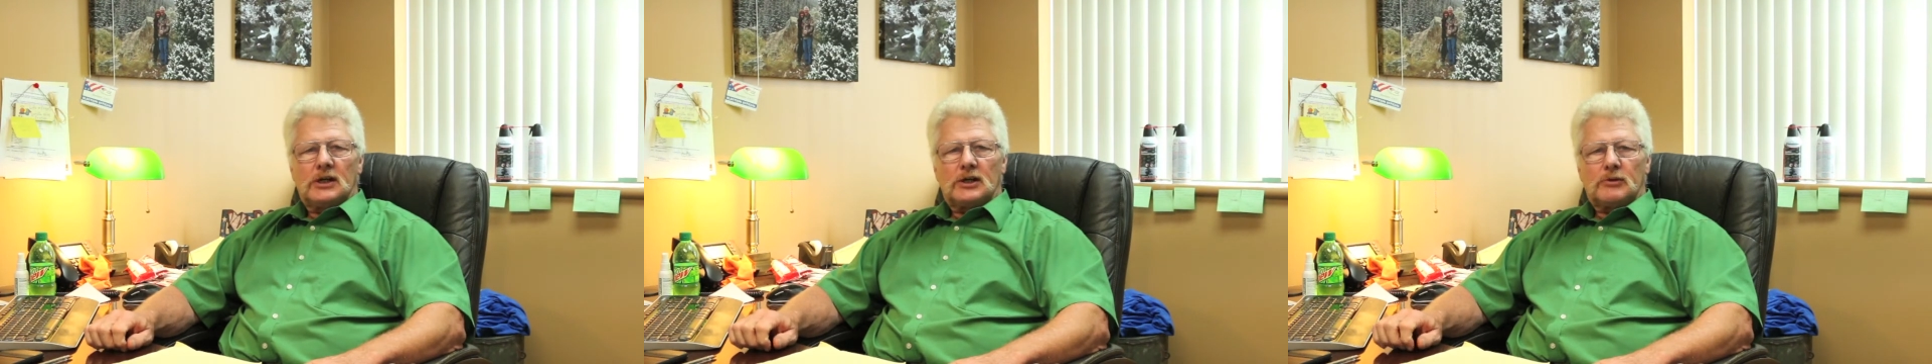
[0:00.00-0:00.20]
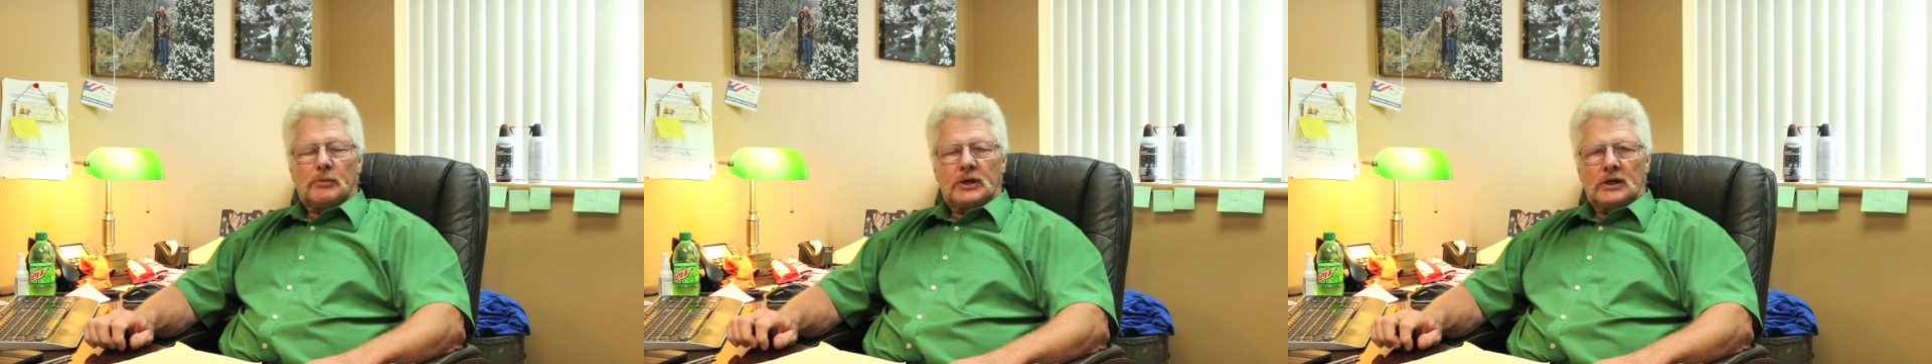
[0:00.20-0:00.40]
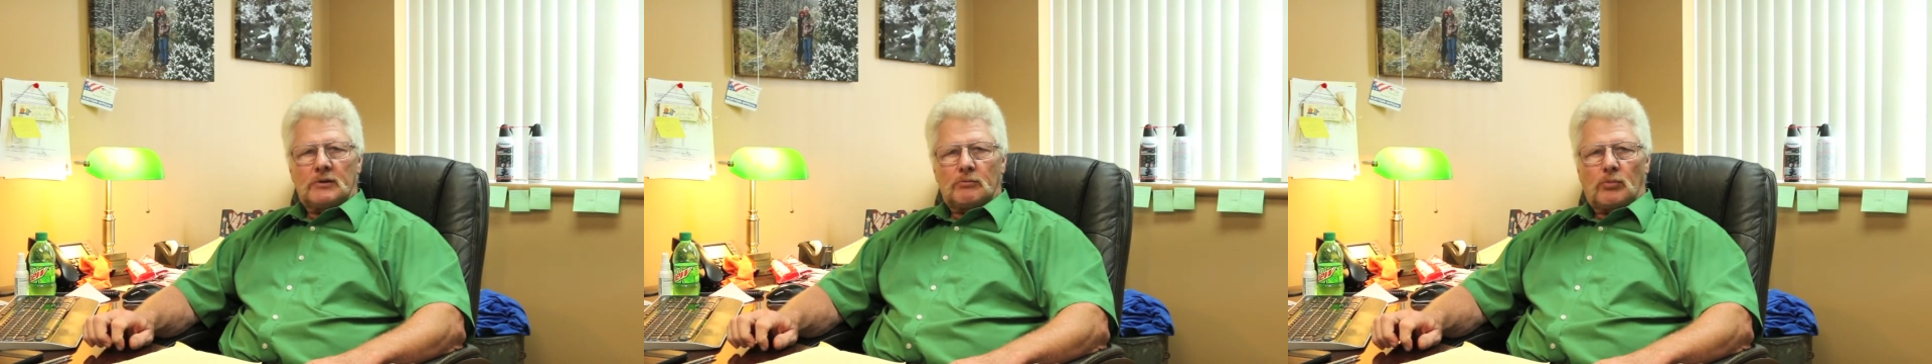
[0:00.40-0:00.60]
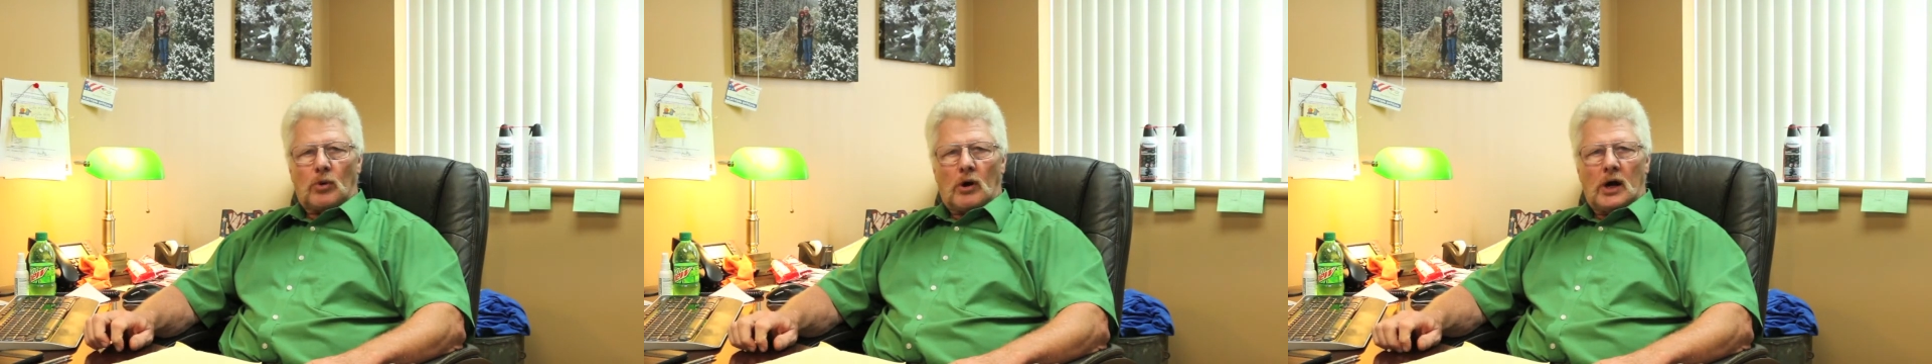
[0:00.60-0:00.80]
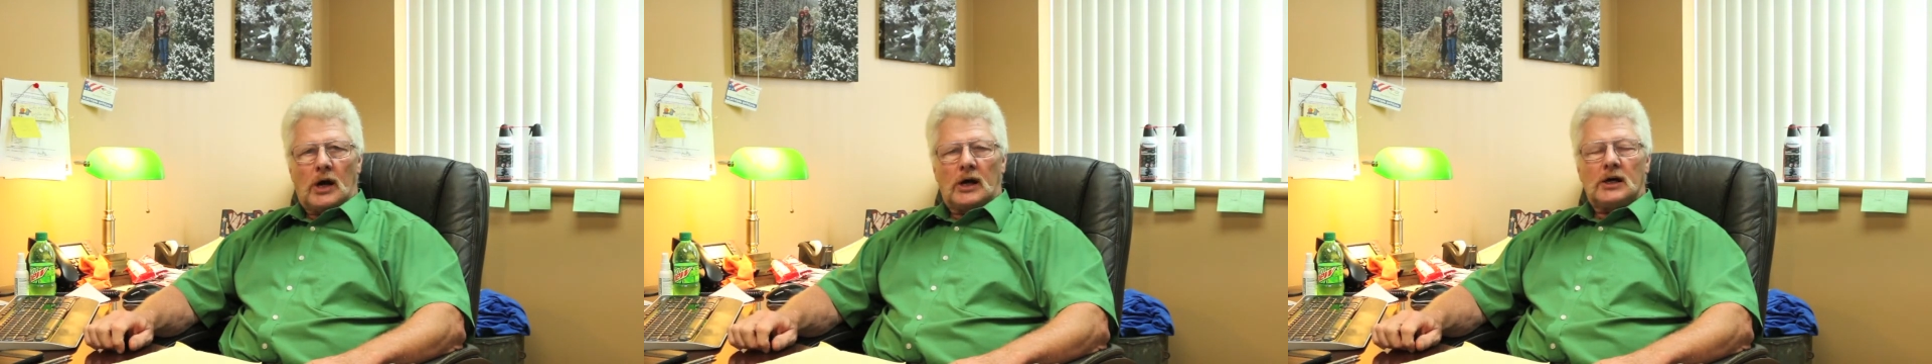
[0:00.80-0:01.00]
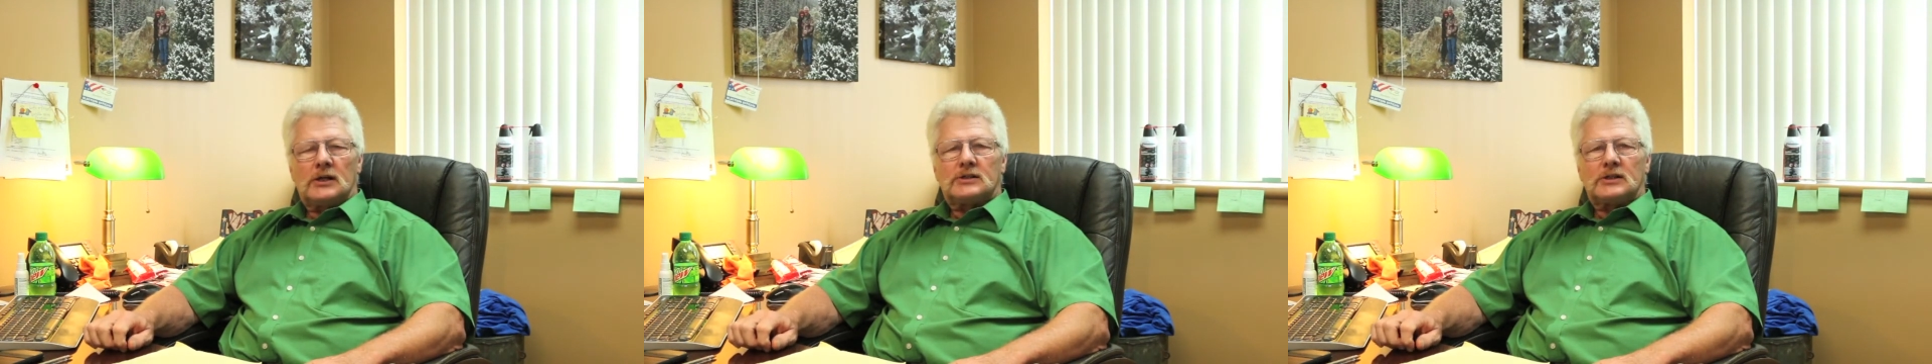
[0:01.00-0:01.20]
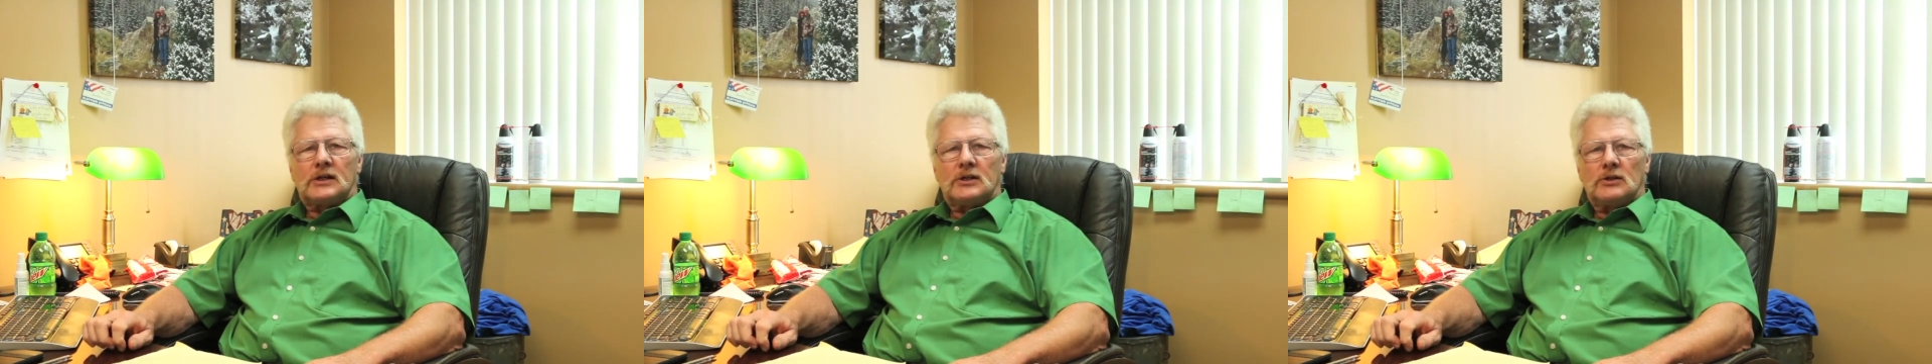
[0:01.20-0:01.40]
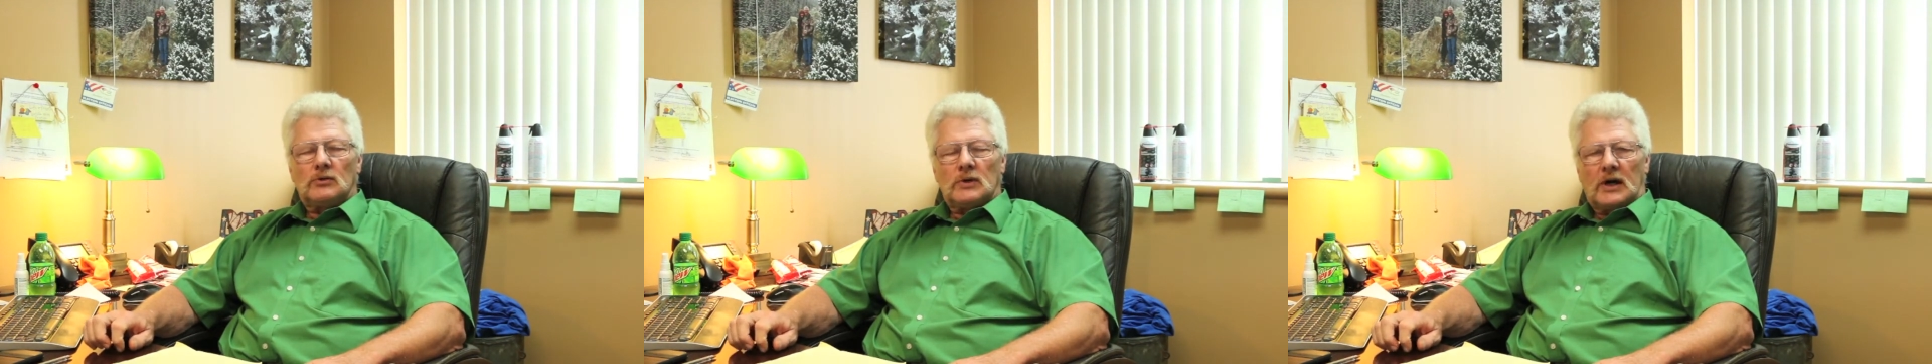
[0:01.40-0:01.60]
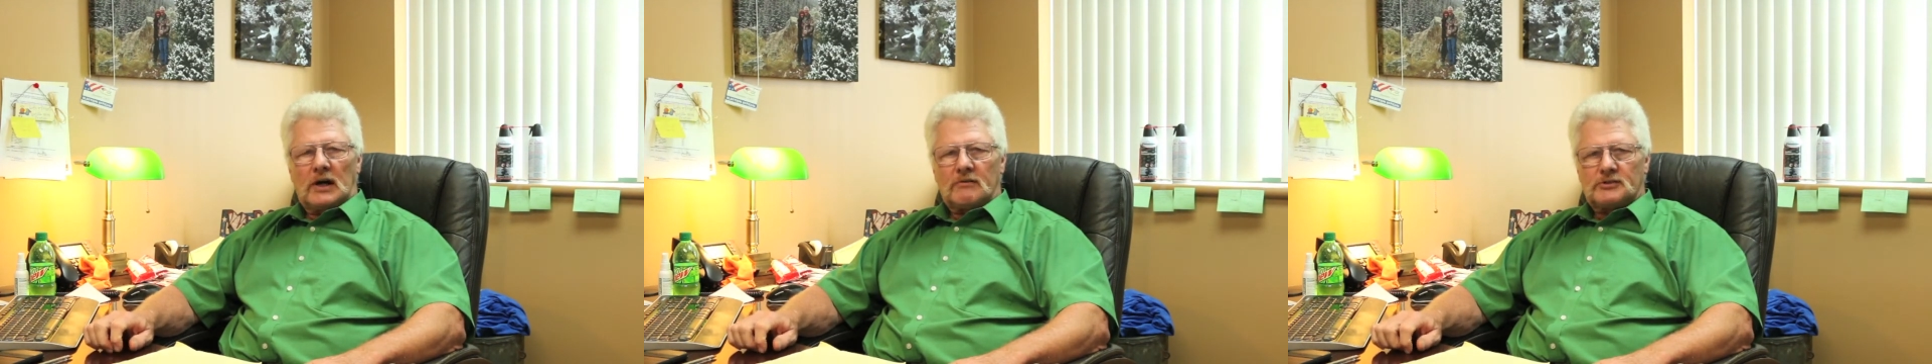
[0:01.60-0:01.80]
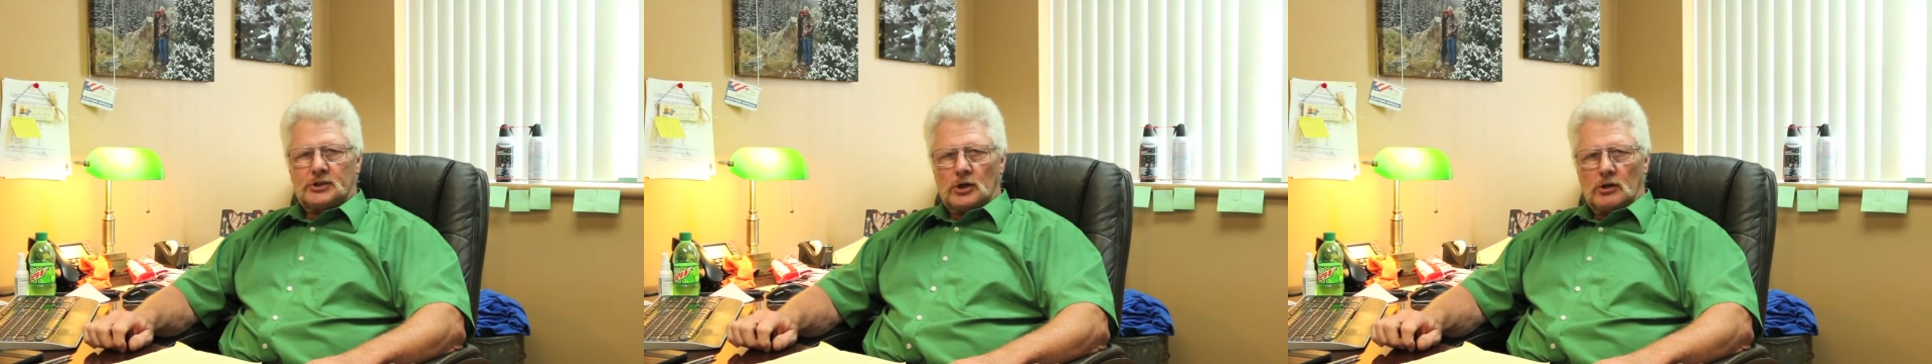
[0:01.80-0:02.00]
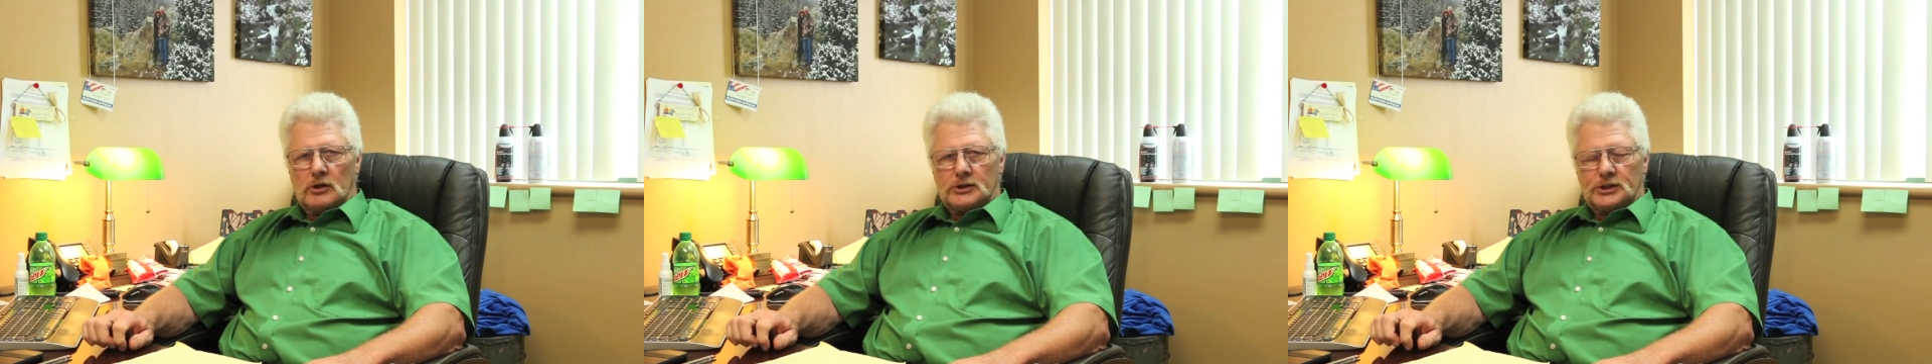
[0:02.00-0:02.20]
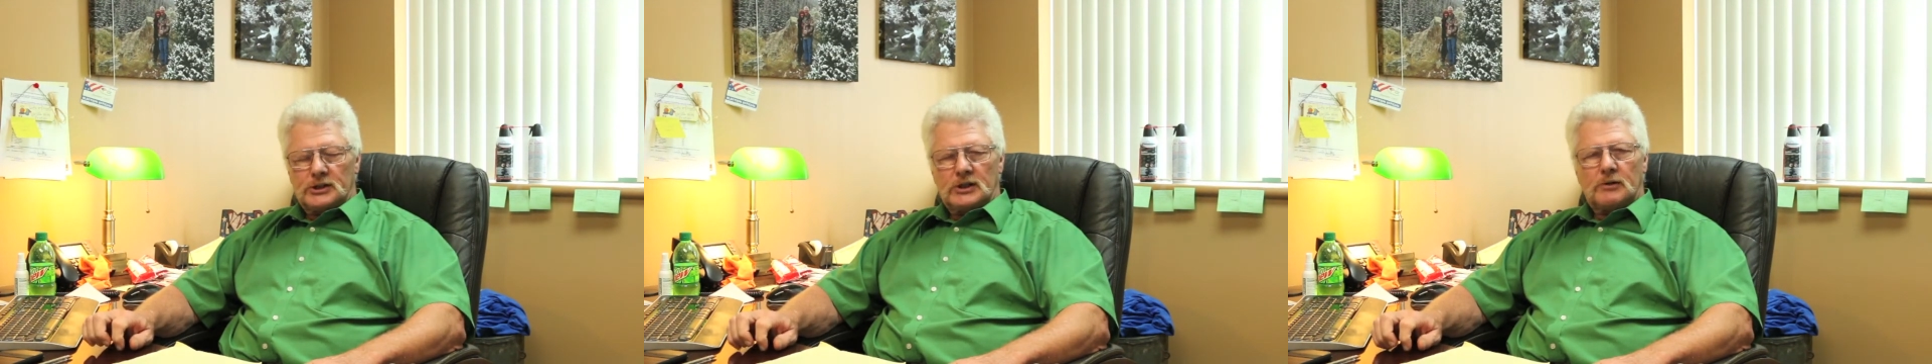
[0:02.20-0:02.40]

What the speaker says: It would be in Bryant at New Life Church,